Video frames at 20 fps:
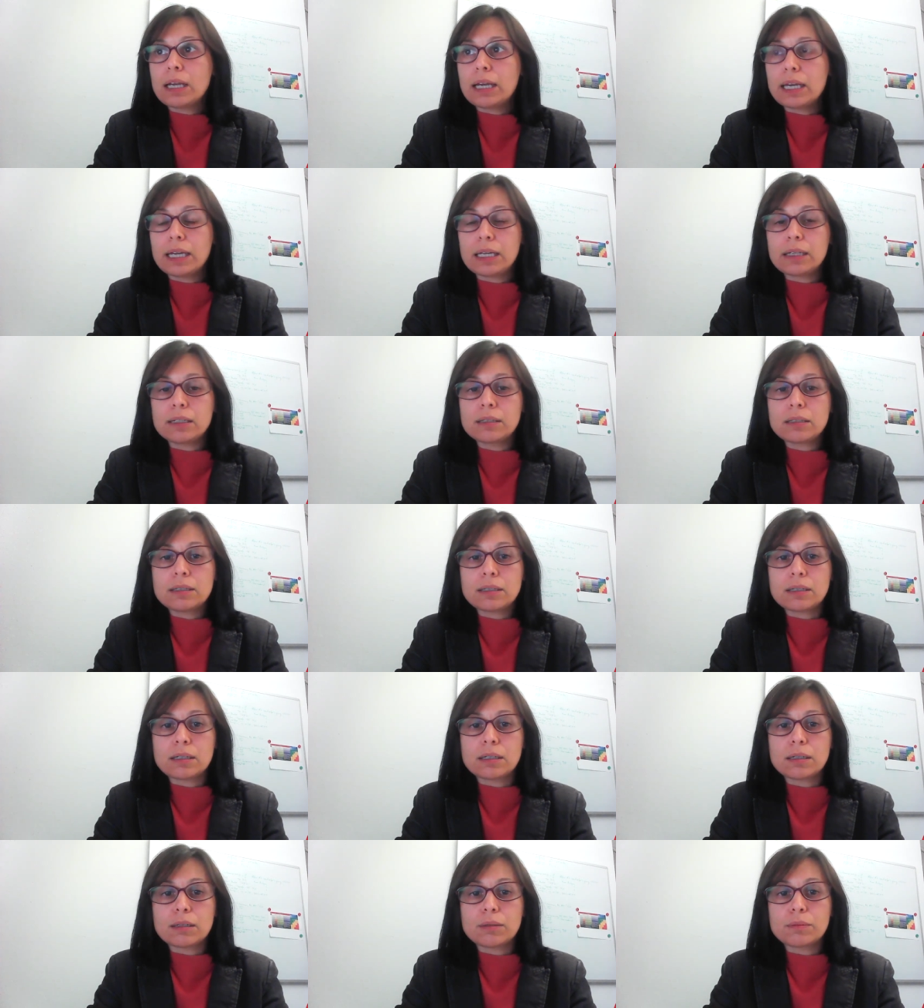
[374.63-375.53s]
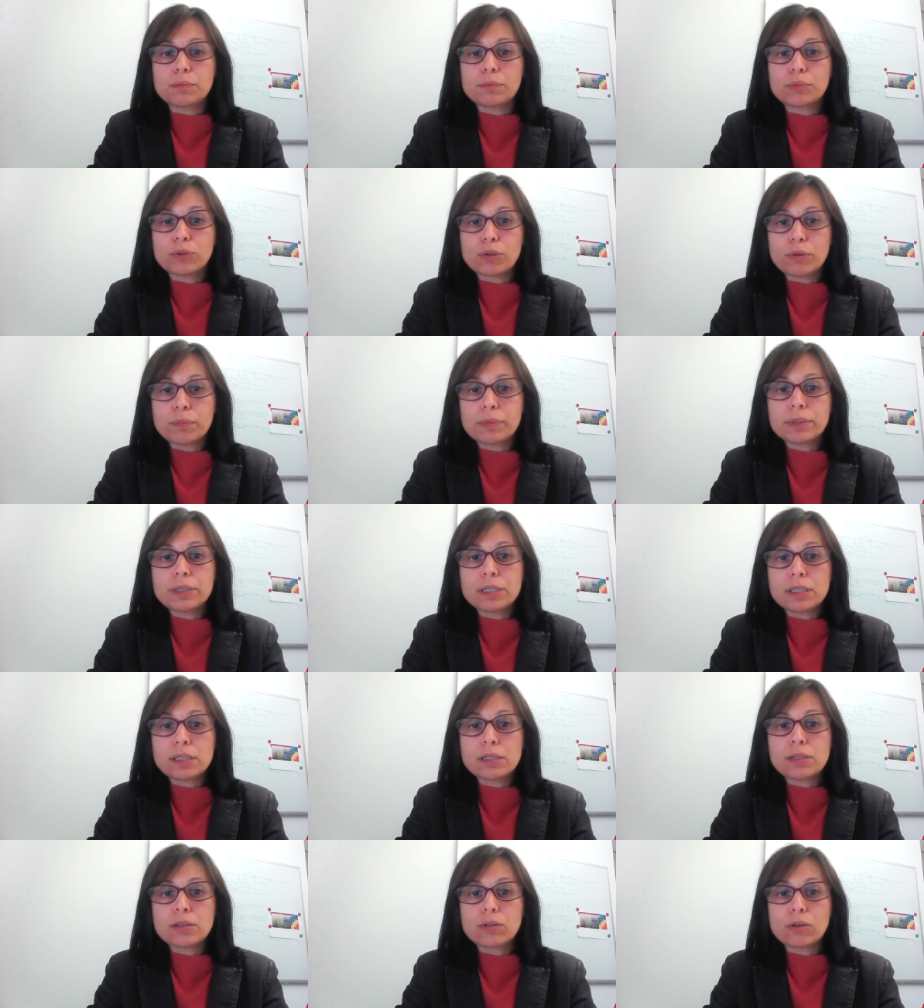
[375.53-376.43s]
and um,
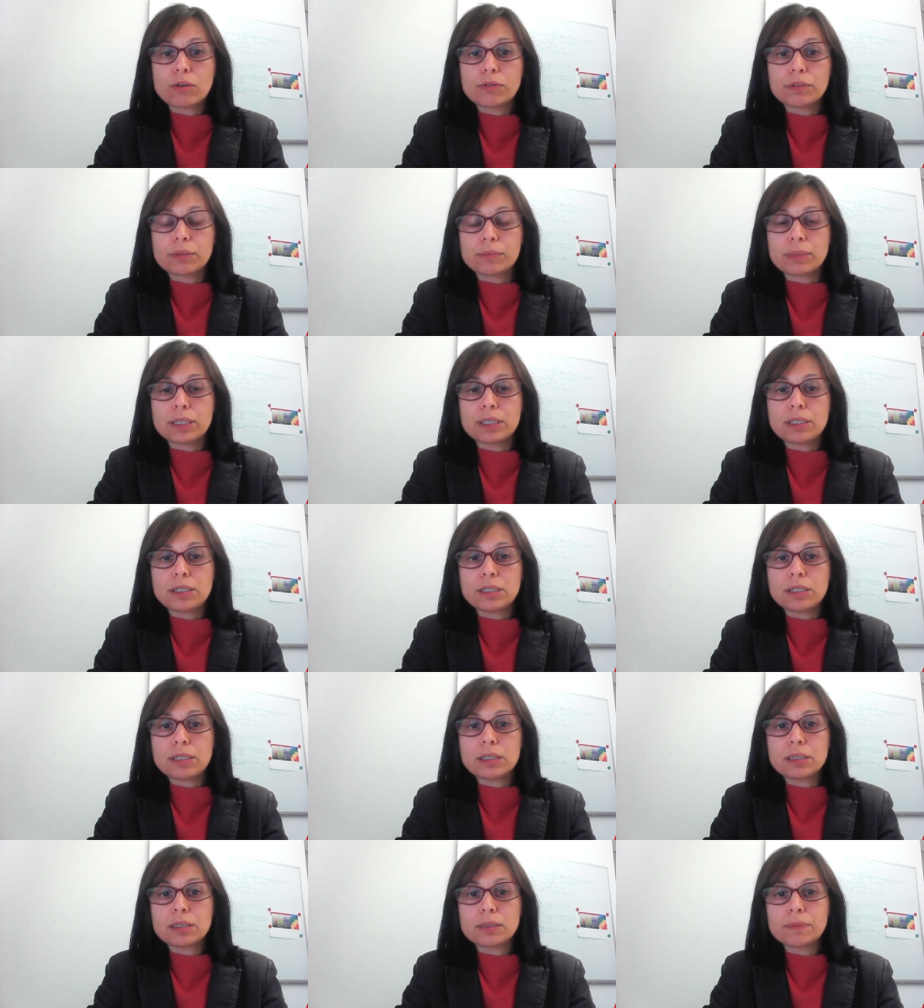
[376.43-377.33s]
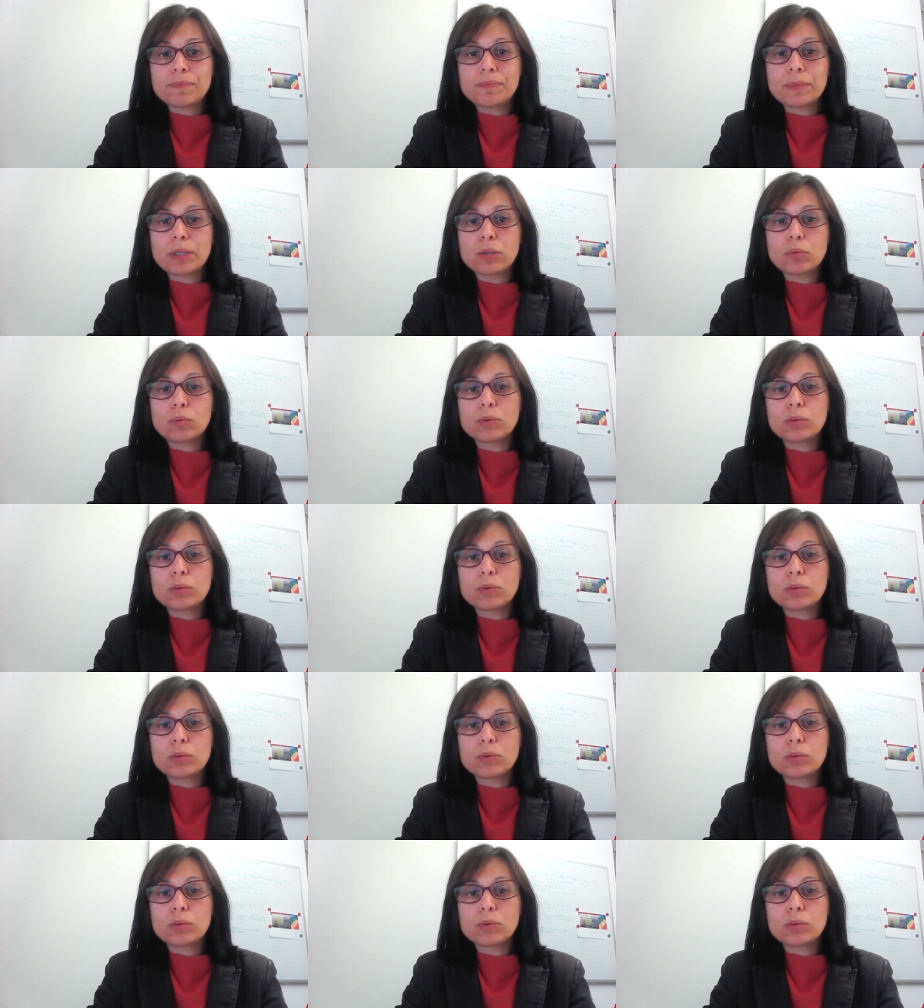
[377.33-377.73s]
properties of the material,